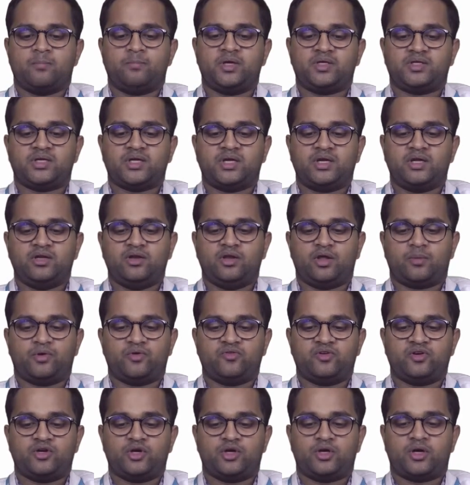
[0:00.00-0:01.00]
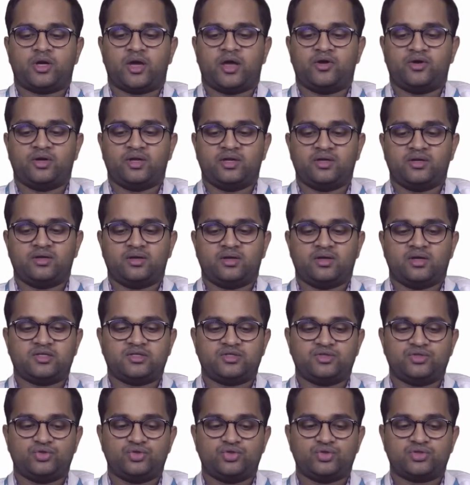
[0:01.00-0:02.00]
Betadine or povidone iodine
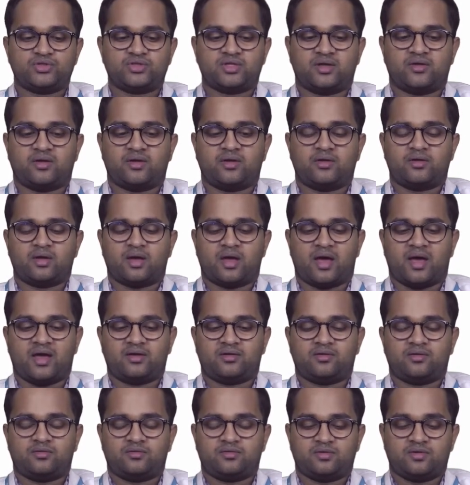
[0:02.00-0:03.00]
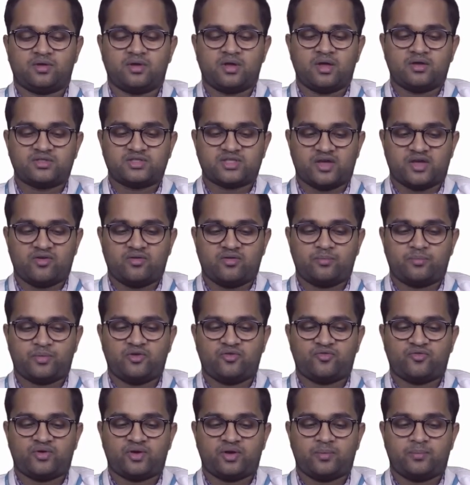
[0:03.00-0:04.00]
is used at
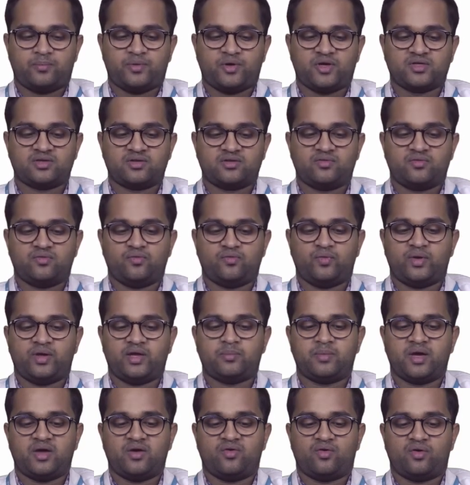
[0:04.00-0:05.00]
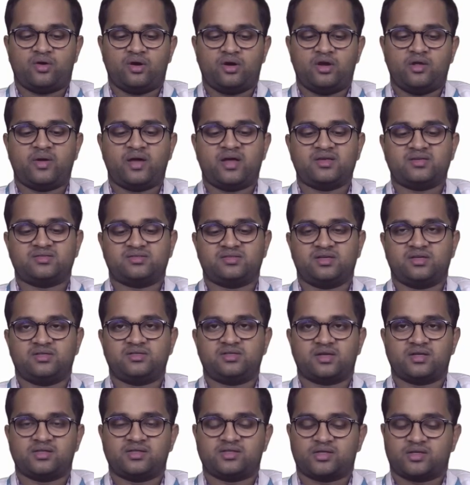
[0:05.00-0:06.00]
7.5% weight by volume as
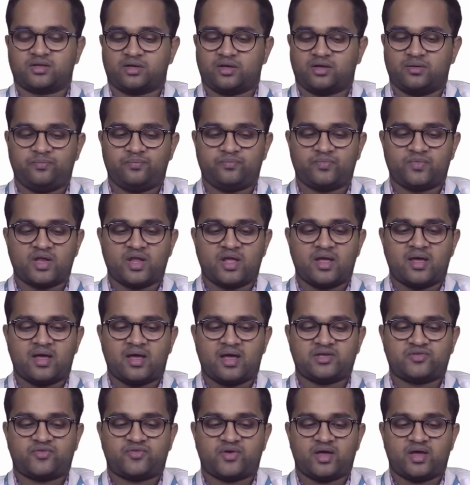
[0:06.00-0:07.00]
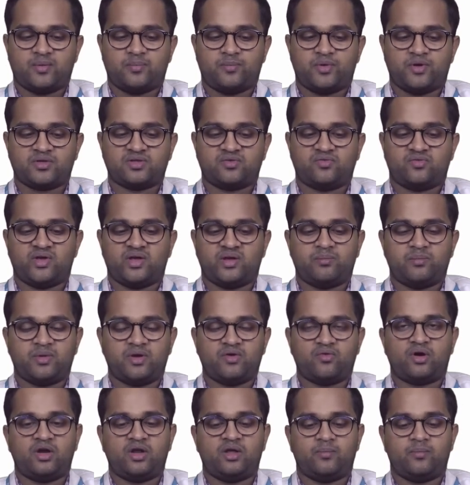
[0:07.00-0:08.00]
surgical scrub, as 5% weight
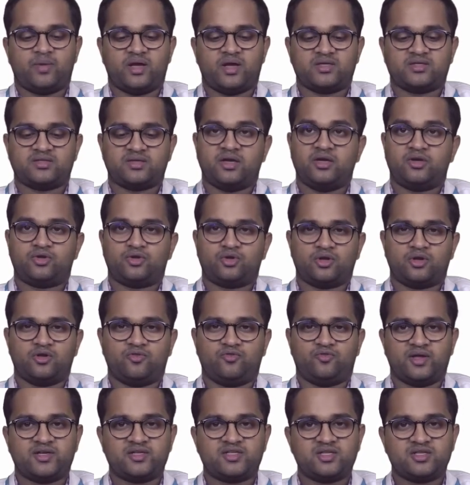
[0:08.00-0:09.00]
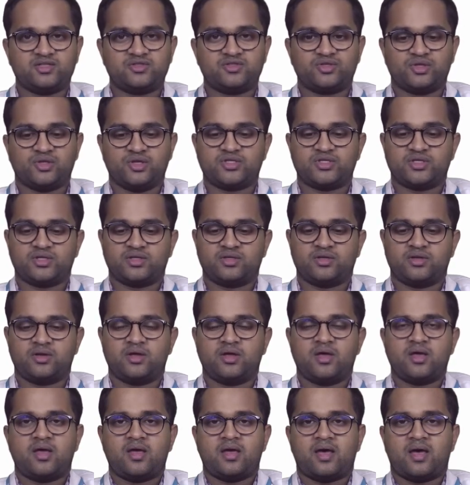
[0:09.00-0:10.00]
by volume as intraoral flushing solution
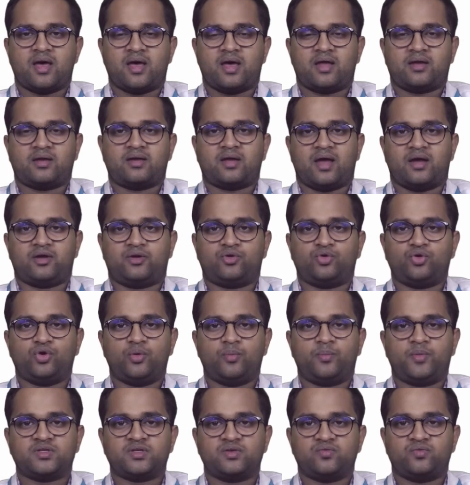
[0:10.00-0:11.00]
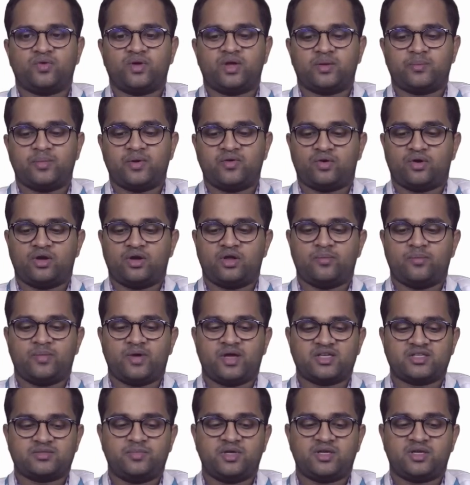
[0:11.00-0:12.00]
and at 2% weight by volume
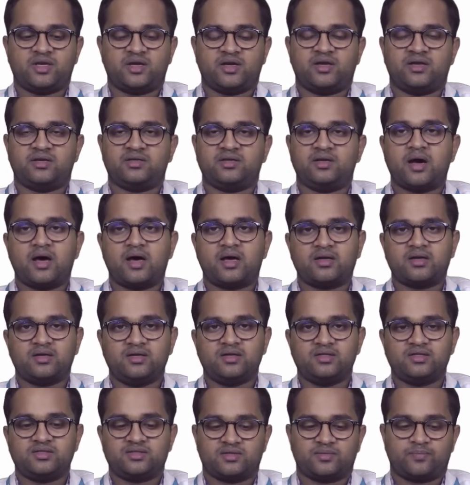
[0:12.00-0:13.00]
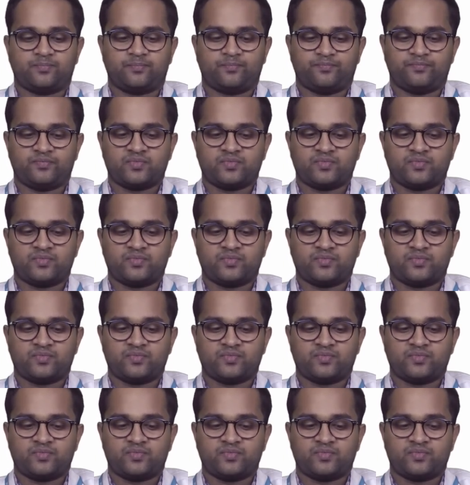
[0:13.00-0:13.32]
as betadine gargles.